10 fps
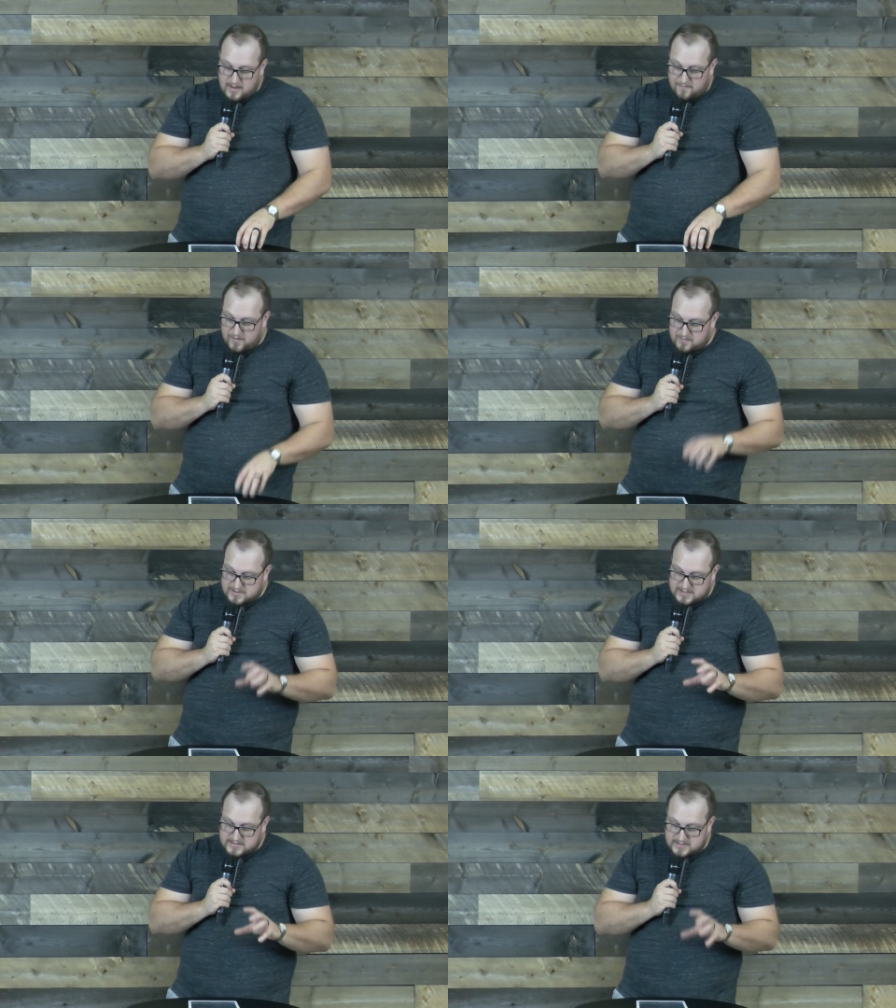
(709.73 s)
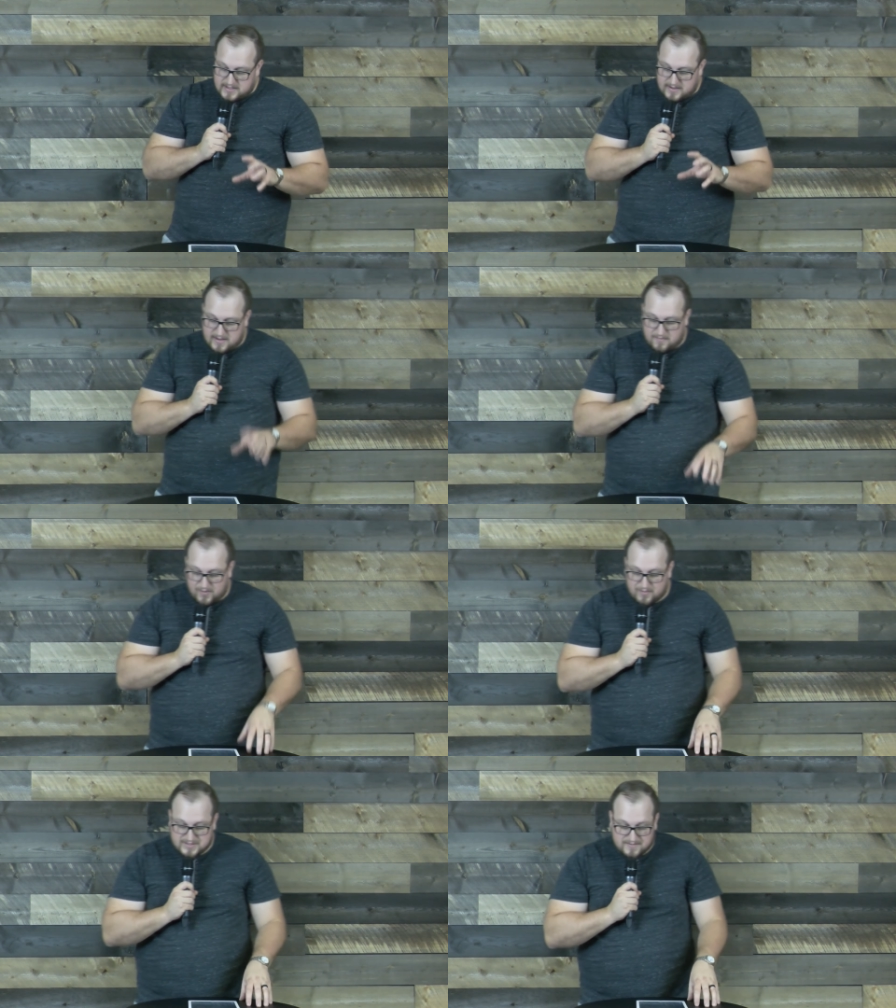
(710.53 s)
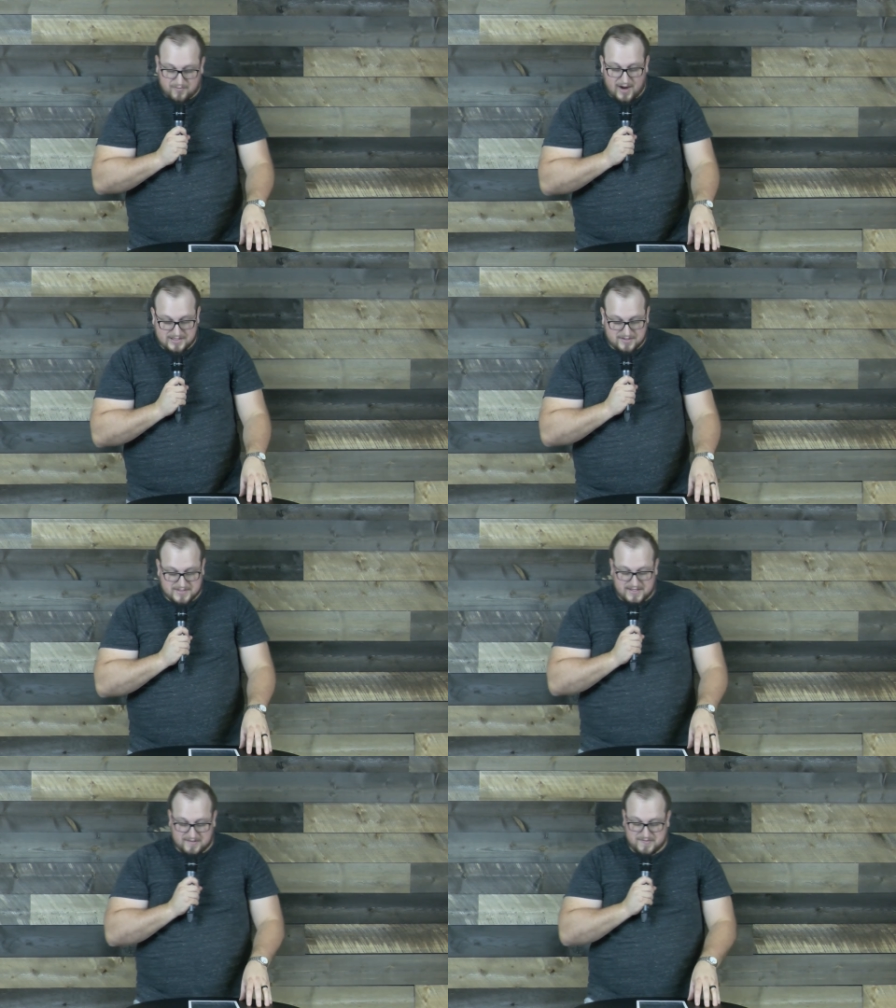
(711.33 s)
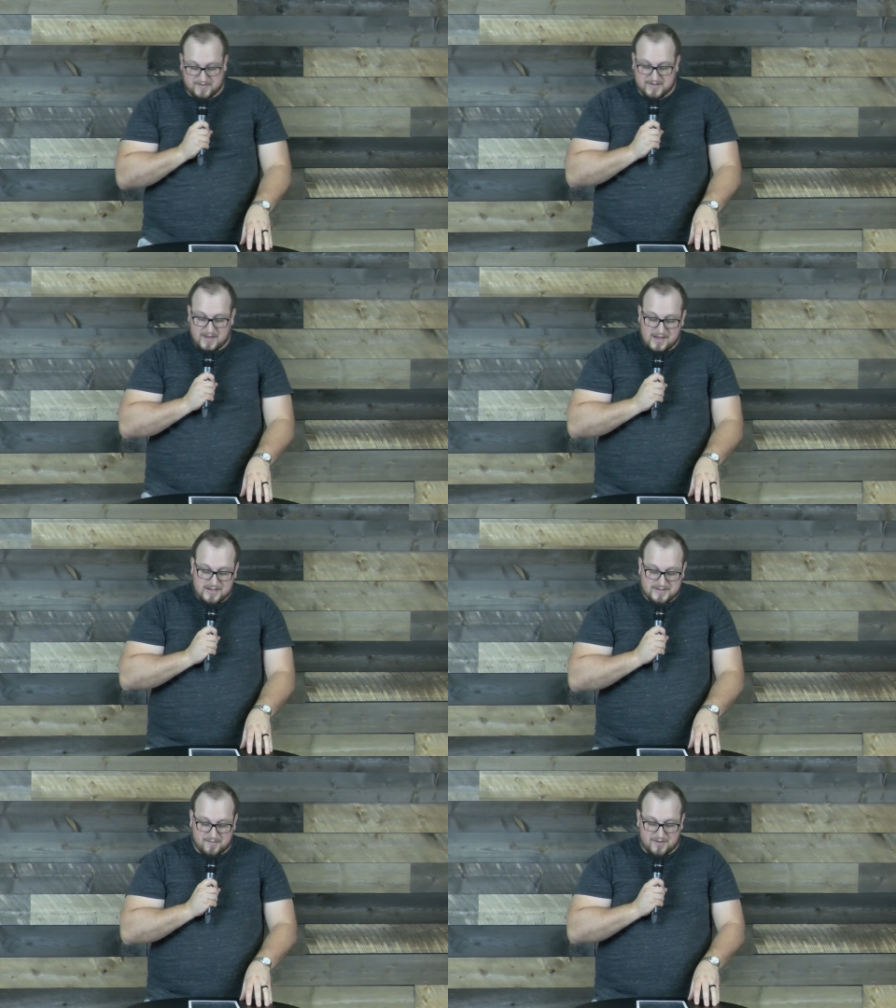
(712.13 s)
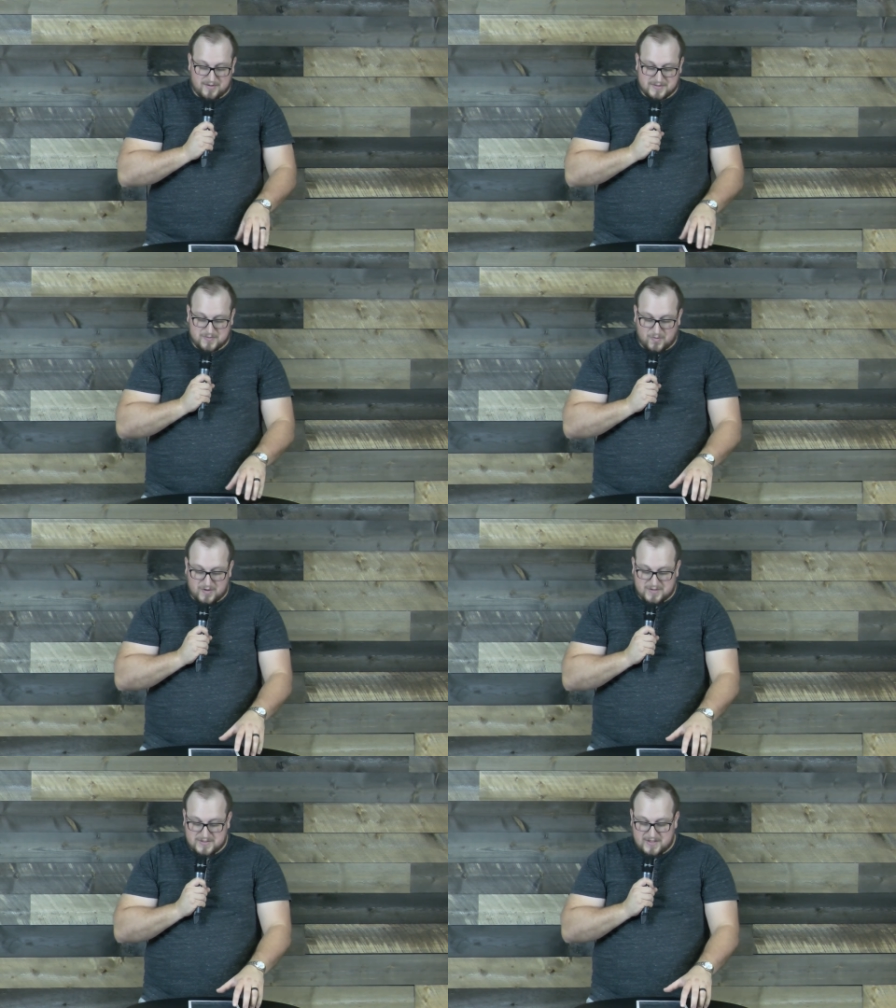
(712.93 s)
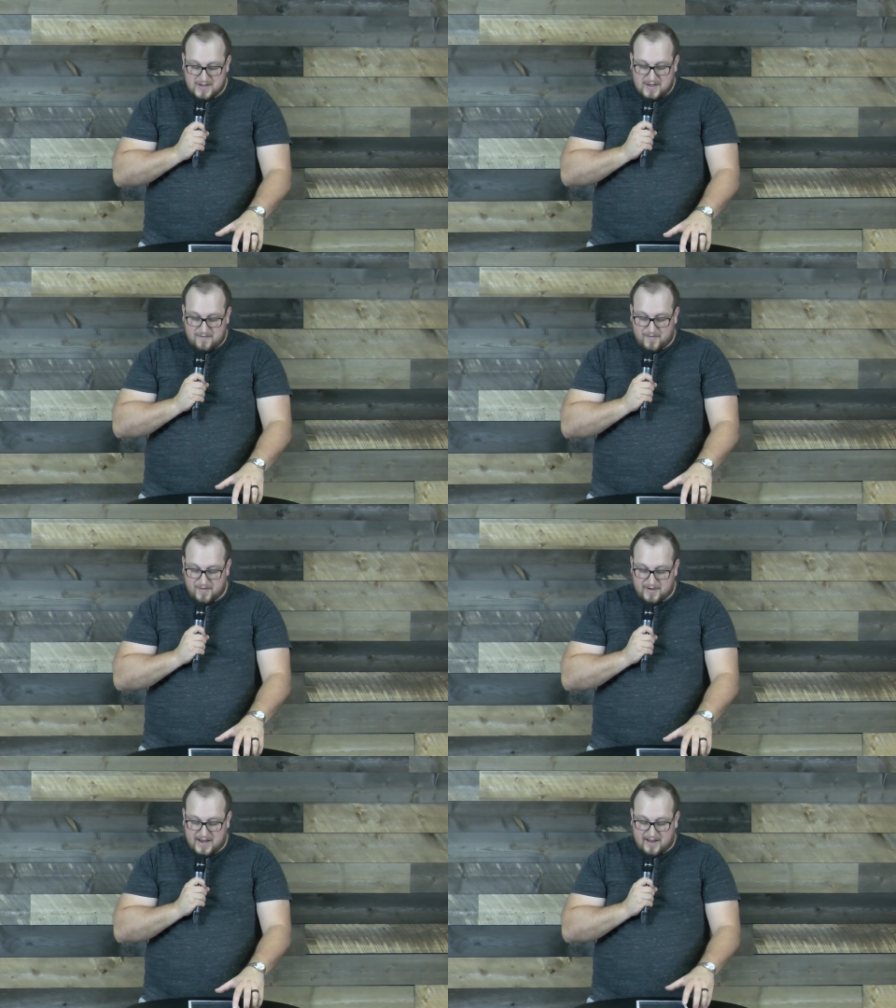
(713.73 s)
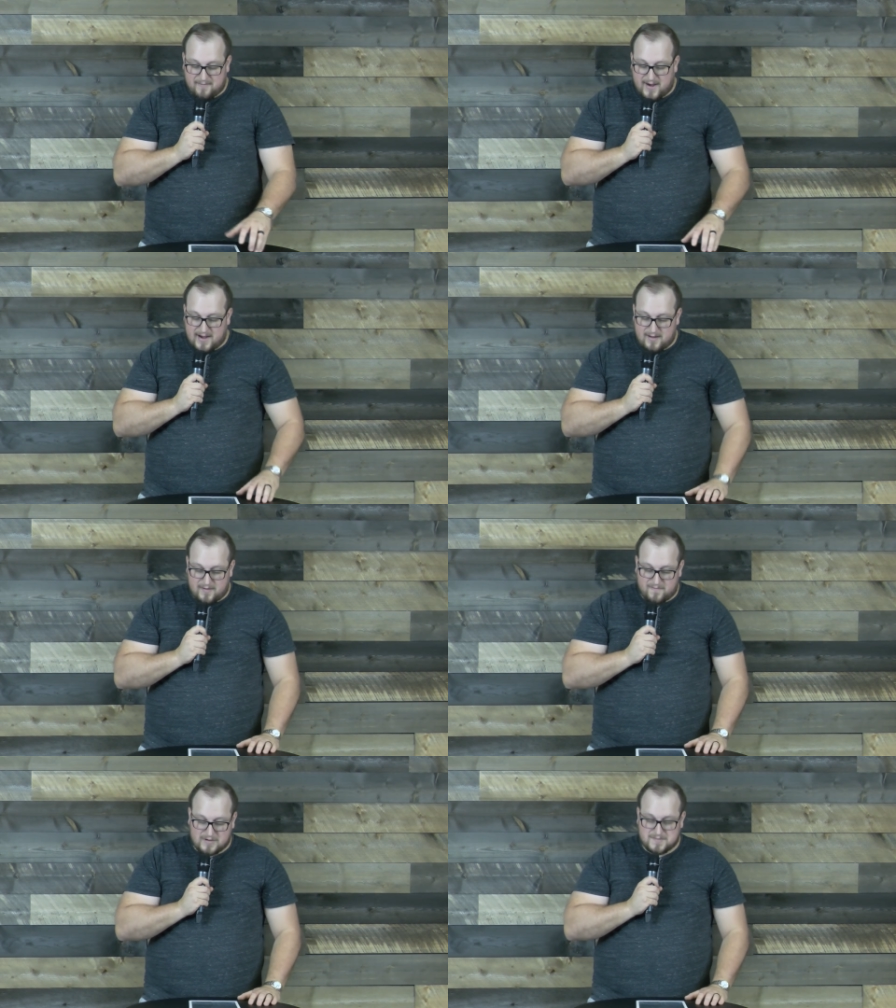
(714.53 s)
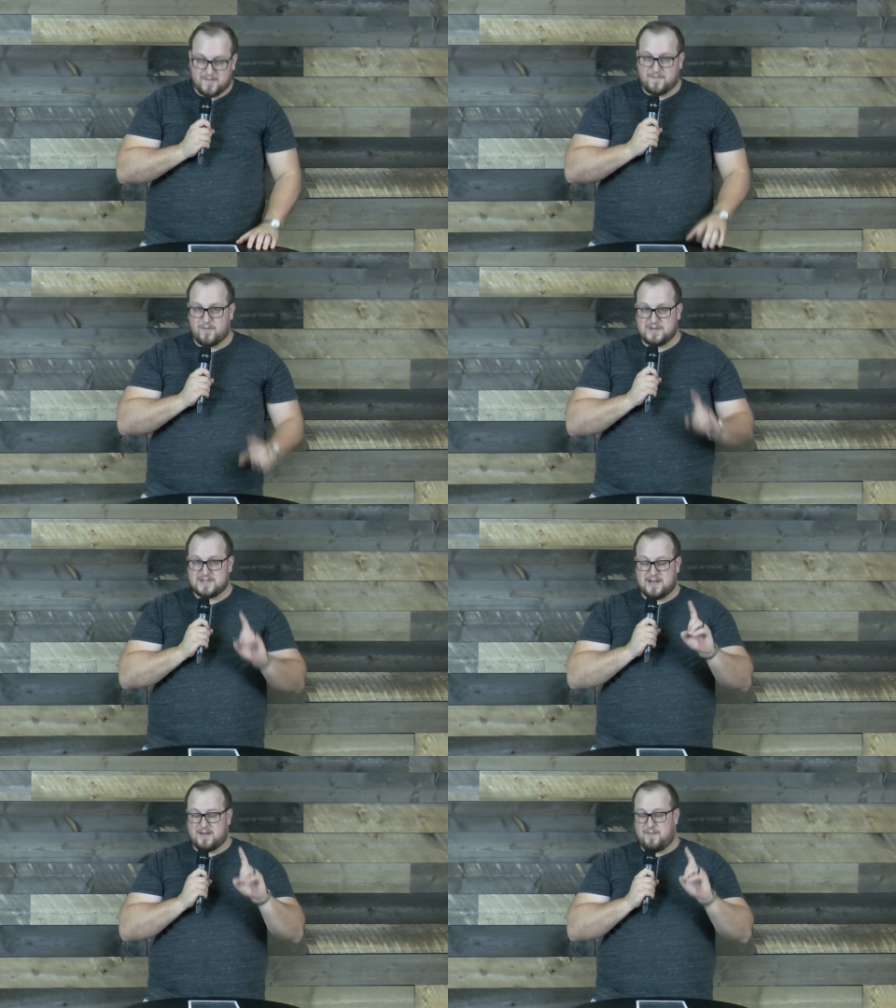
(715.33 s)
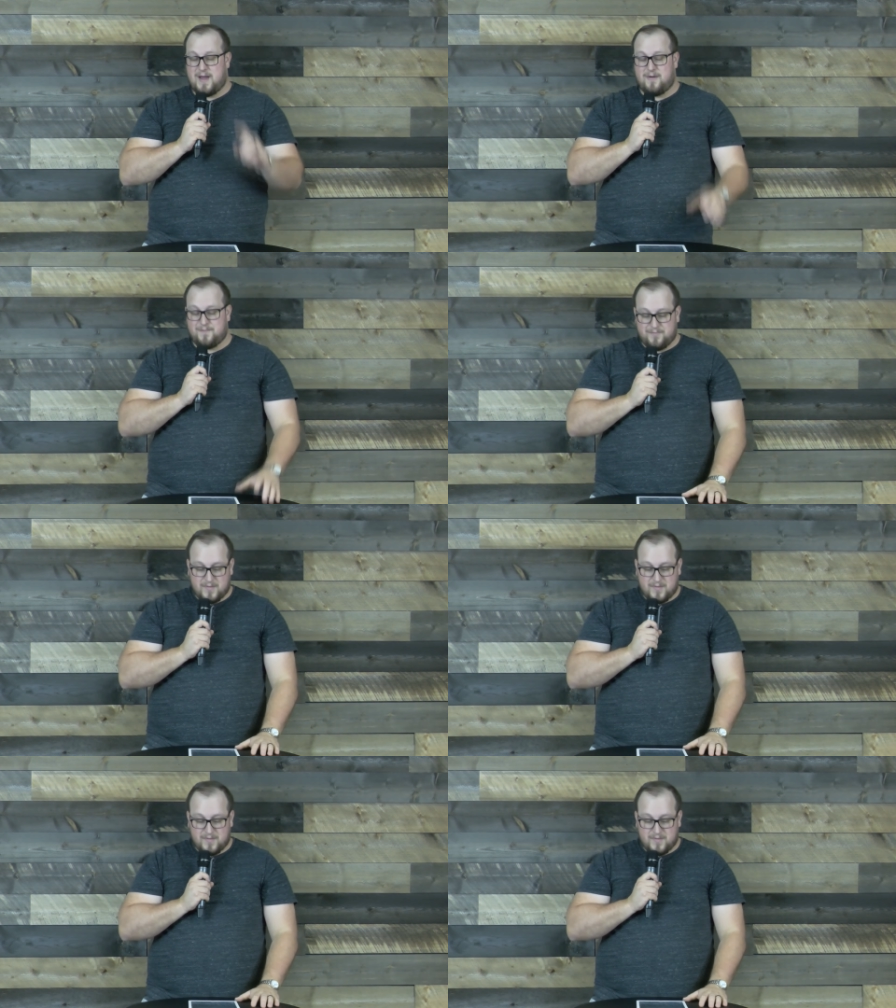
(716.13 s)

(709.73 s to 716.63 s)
If we would just, we would surprise ourselves with some of those words if we were to take a bite out of first before we sent them out.